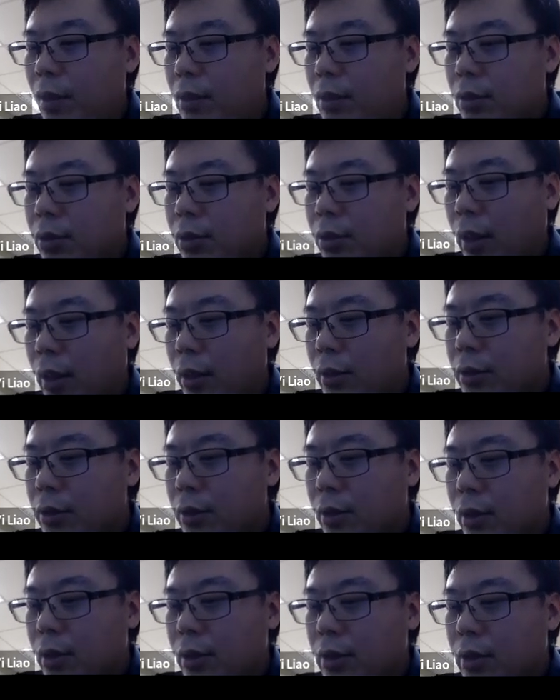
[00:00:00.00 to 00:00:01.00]

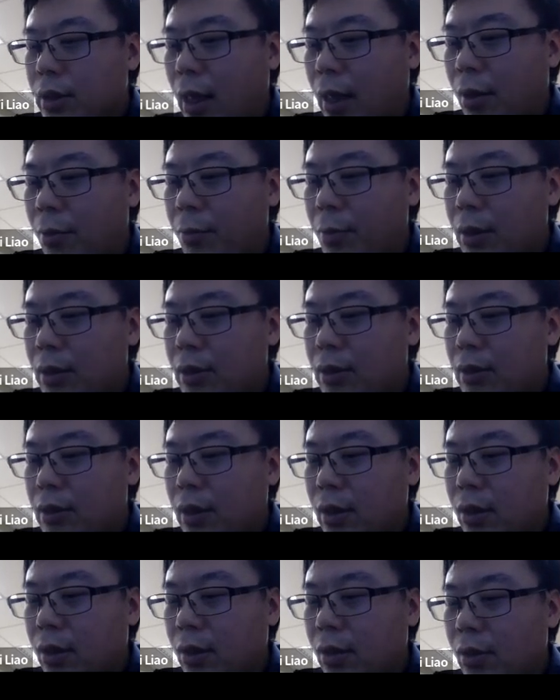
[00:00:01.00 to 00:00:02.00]
structure start with
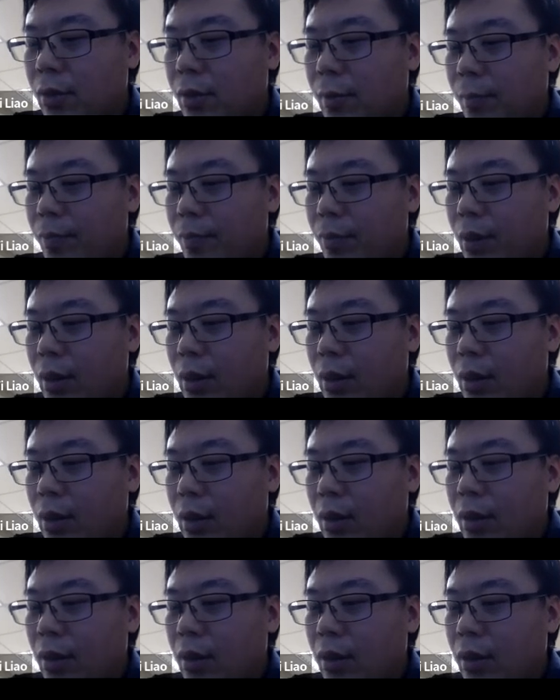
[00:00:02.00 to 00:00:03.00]
zero.
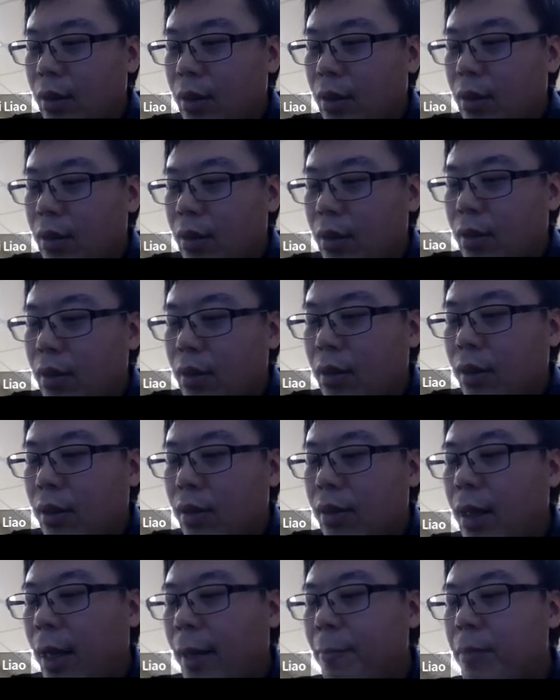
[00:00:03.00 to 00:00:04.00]

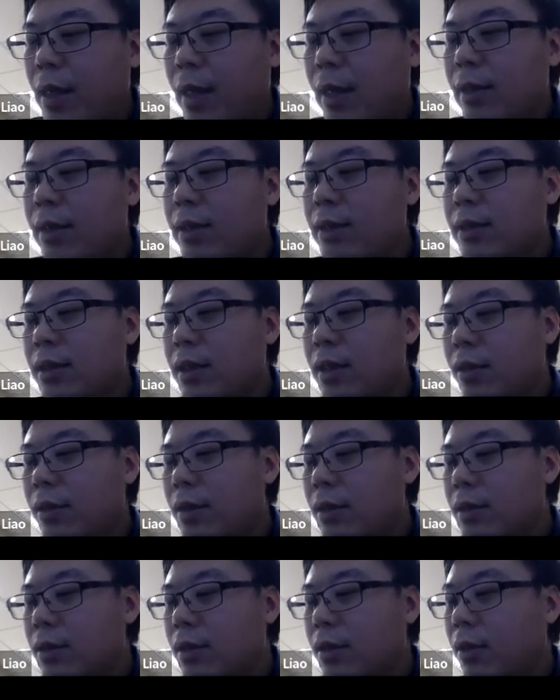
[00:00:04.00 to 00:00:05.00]
The that zero
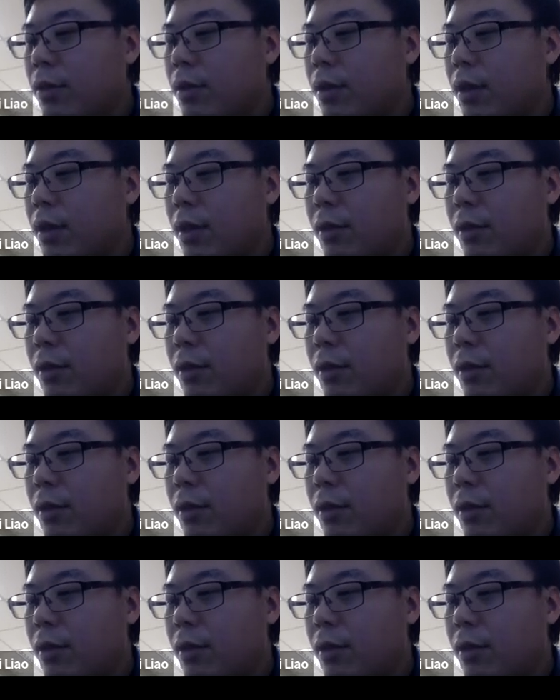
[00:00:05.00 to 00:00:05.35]
is called